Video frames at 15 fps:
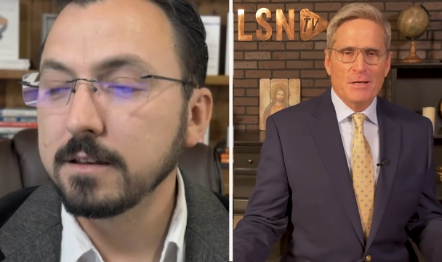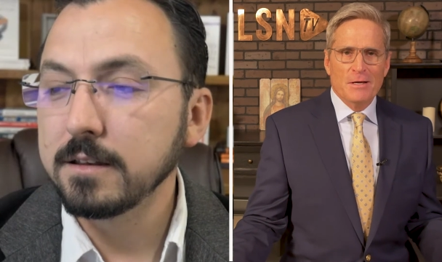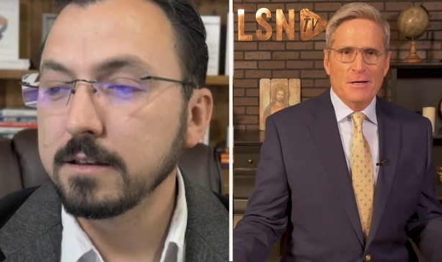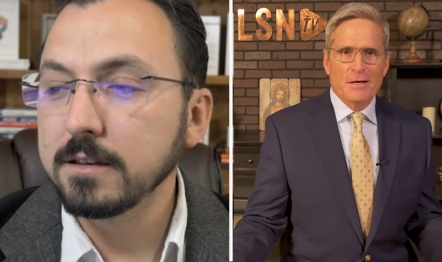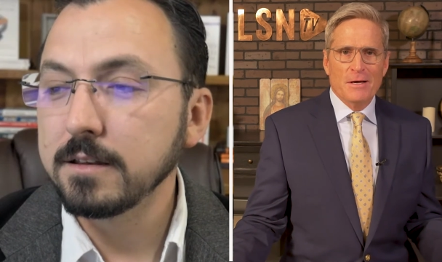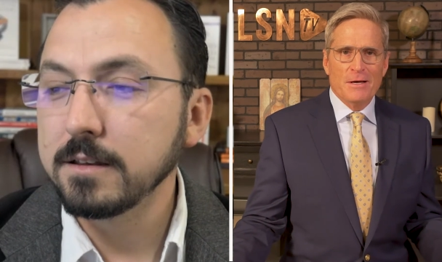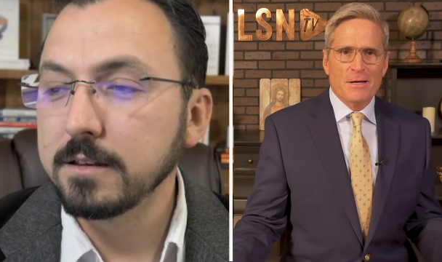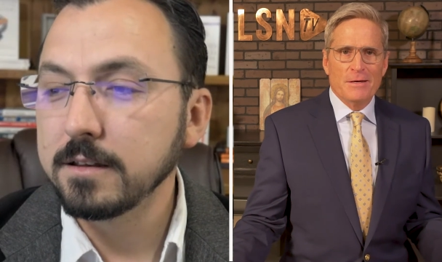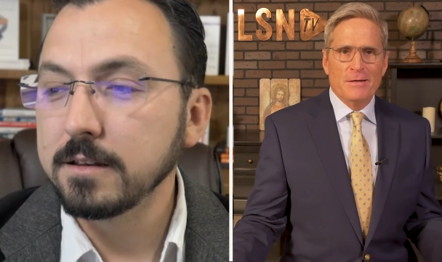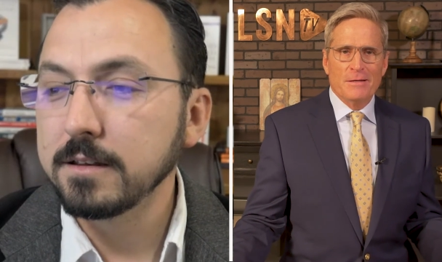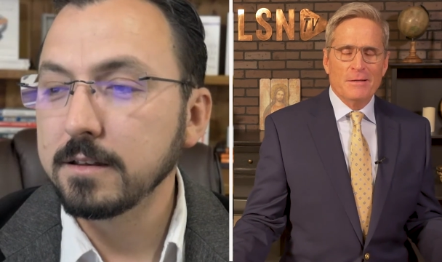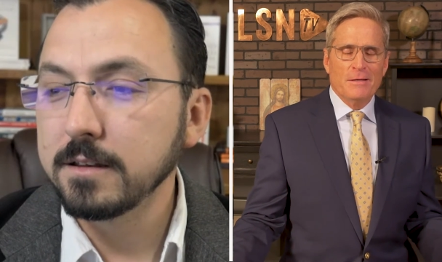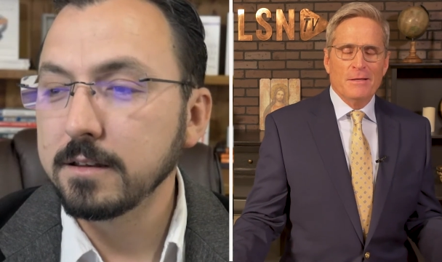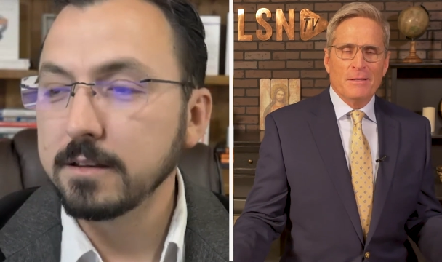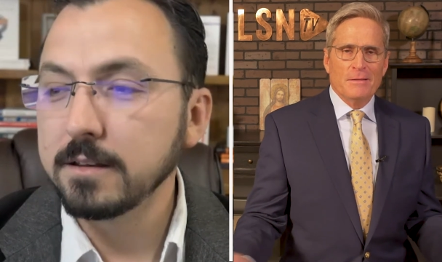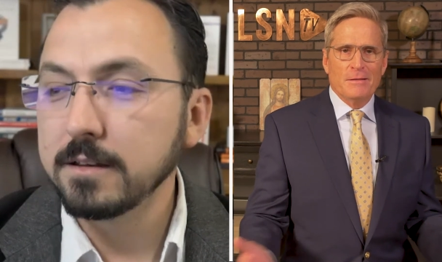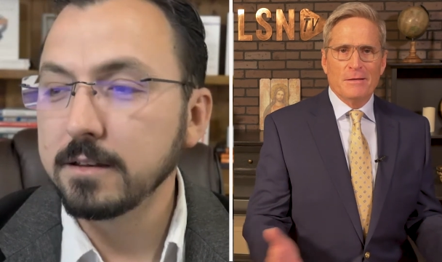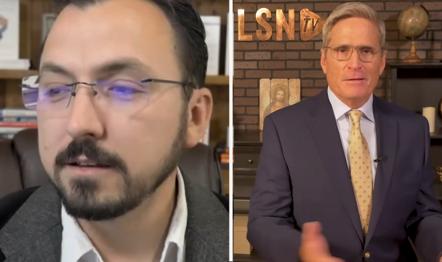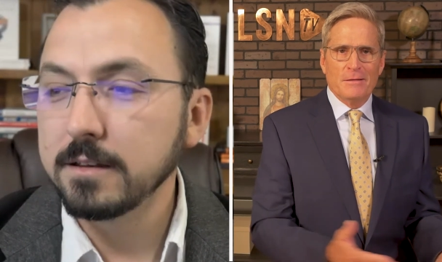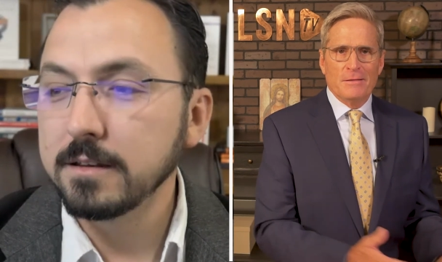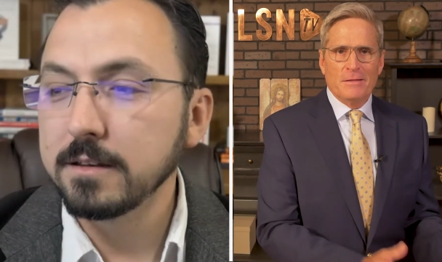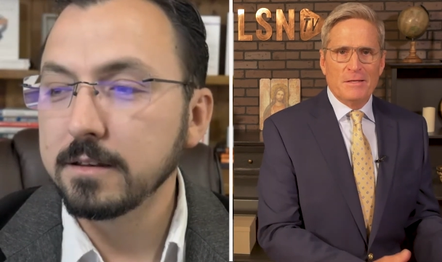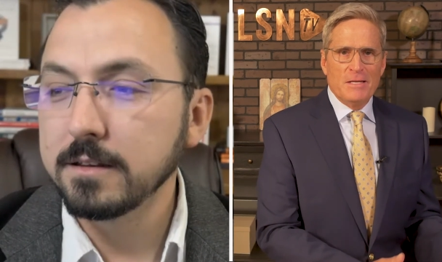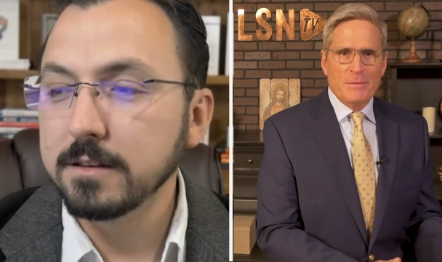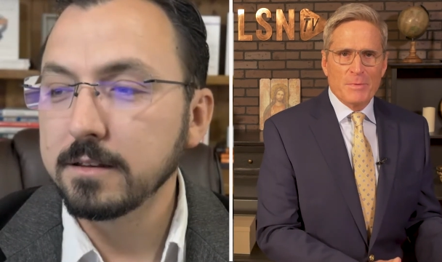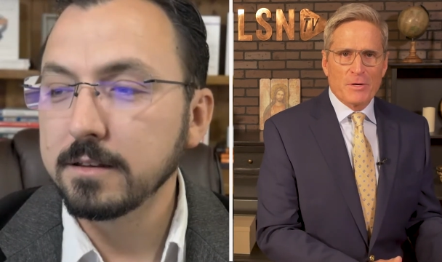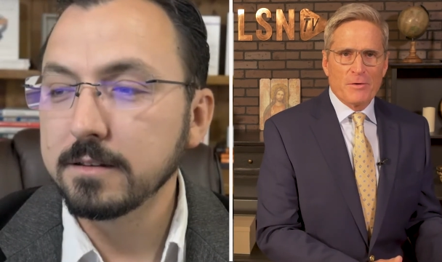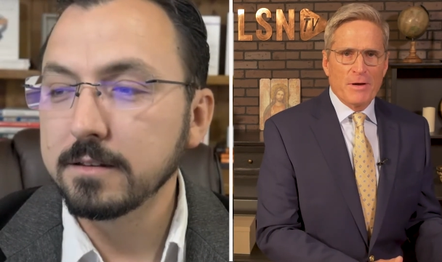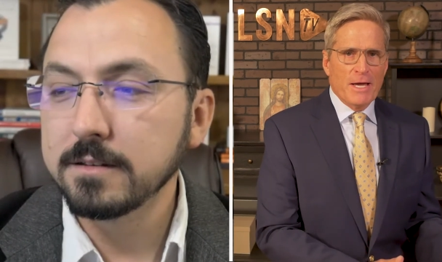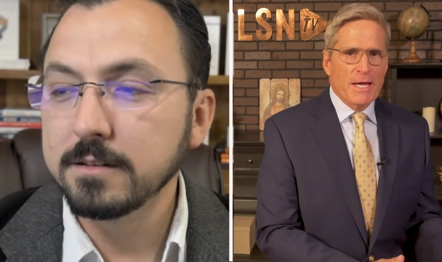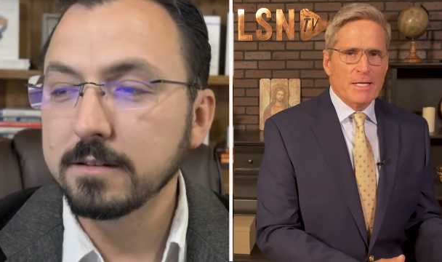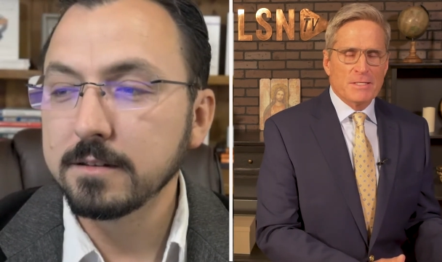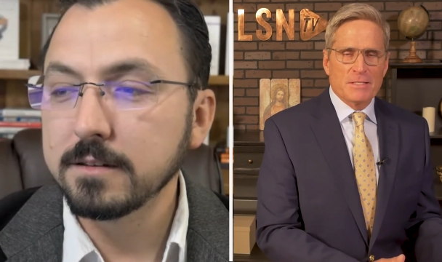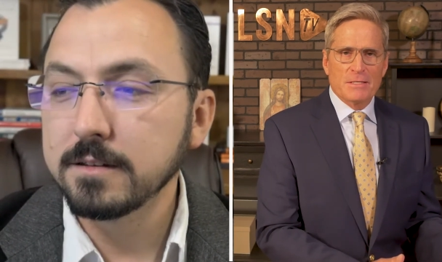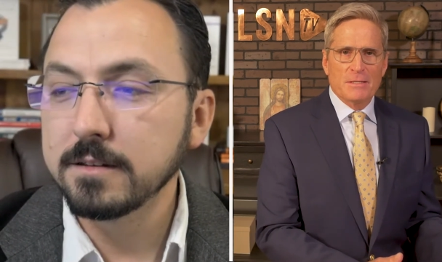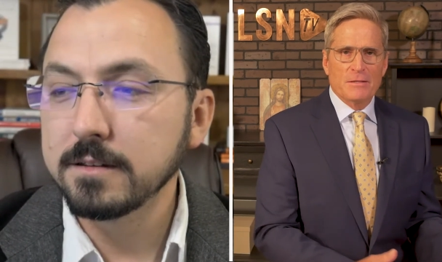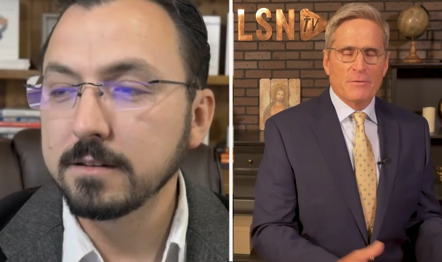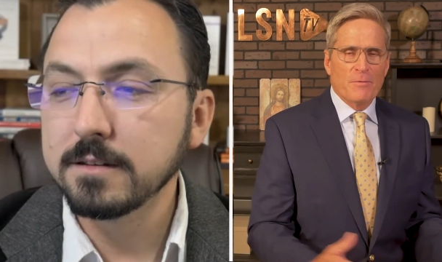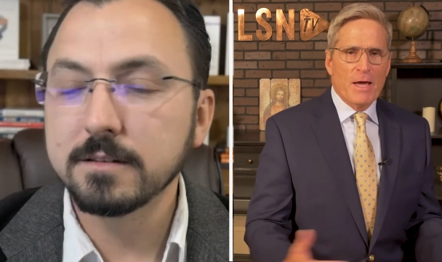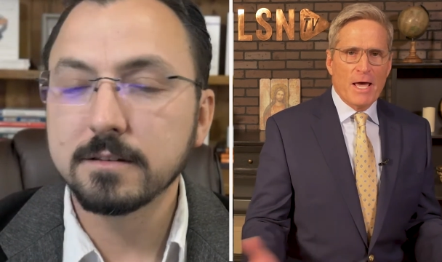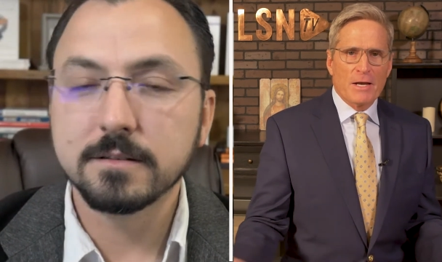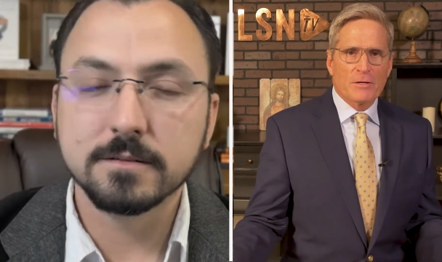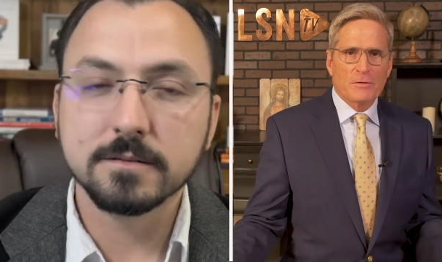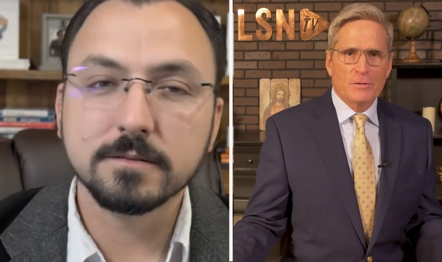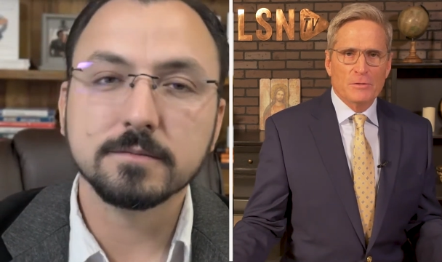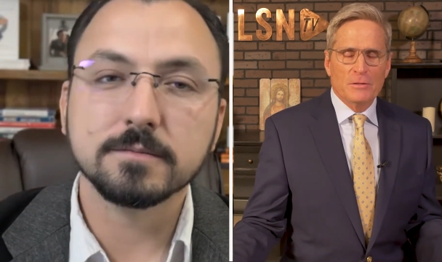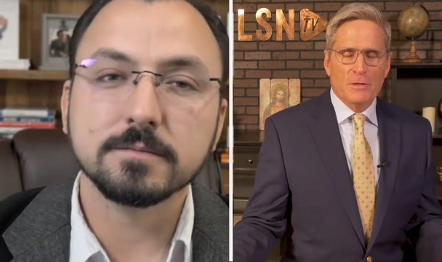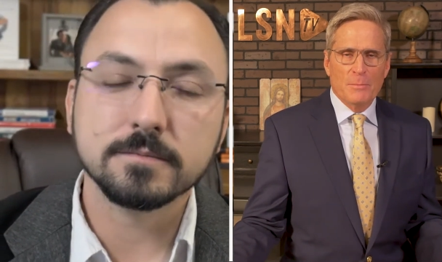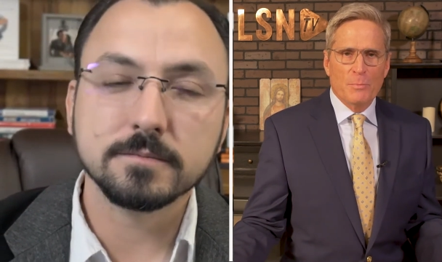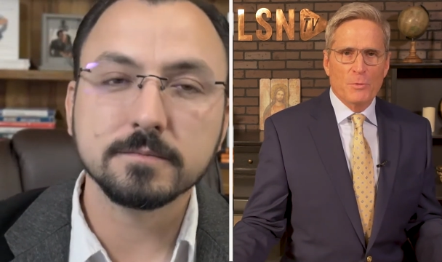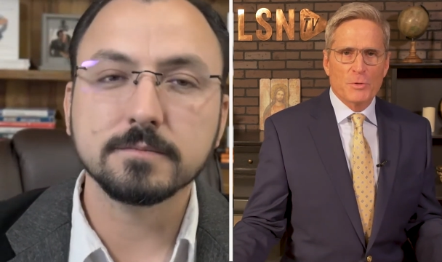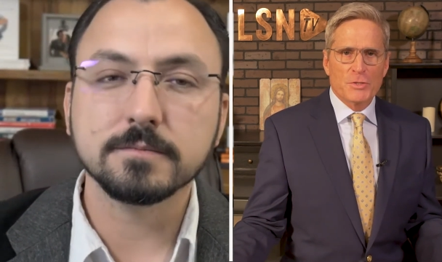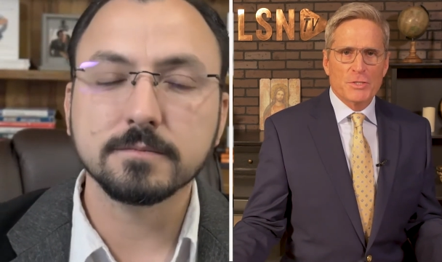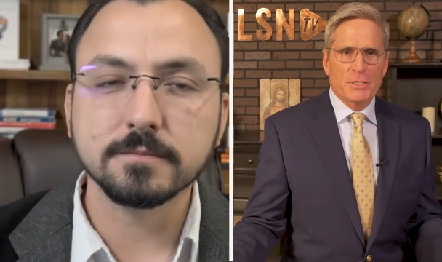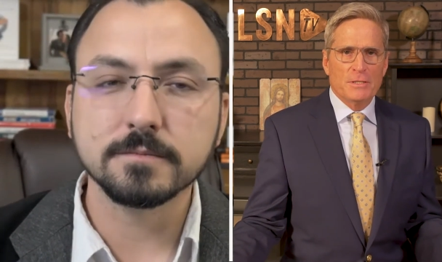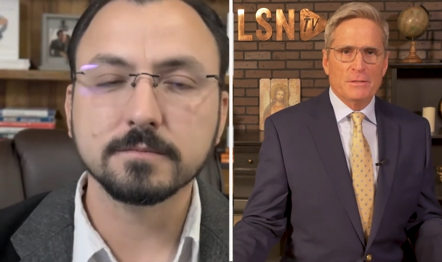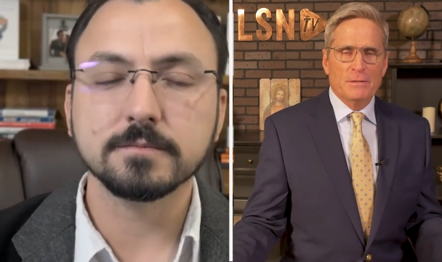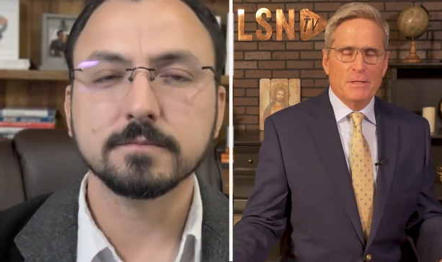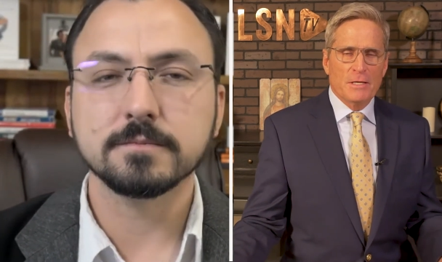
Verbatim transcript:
Speaker 1: on the the Democrats and the radical abortion